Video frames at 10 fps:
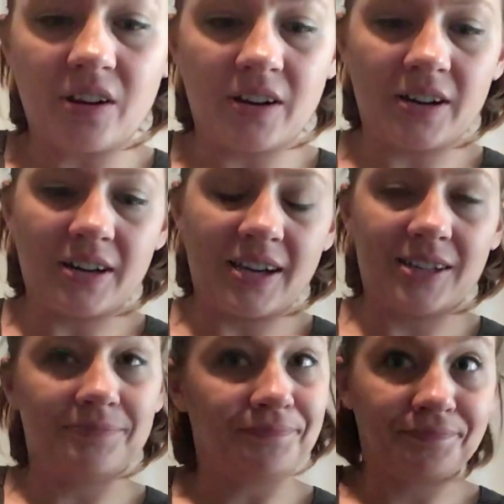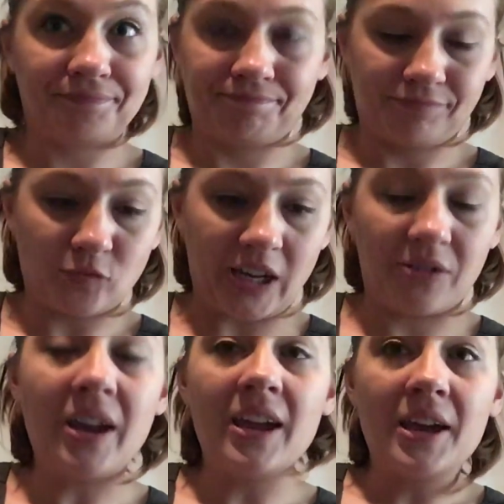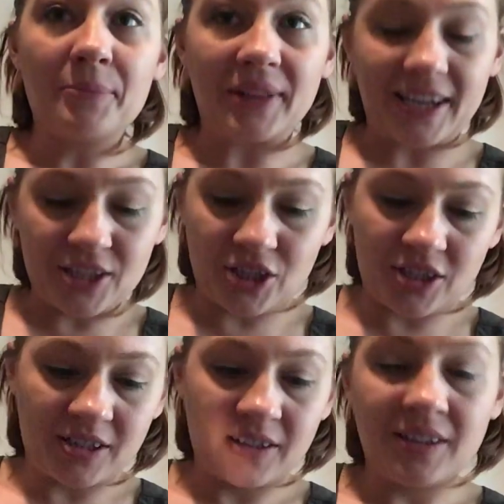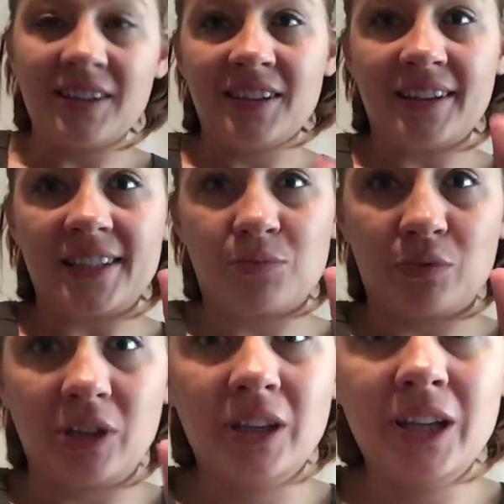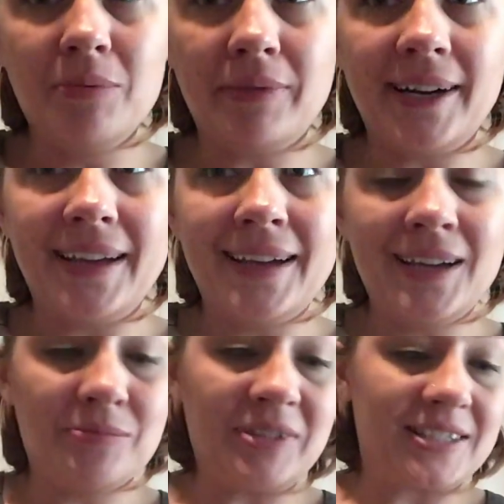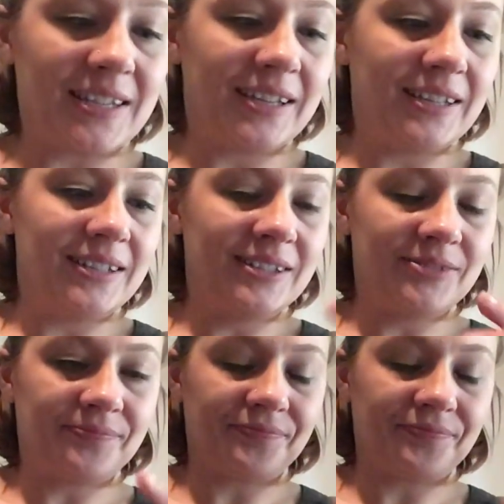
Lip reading: or wow, blush. That's really pretty. I'm excited.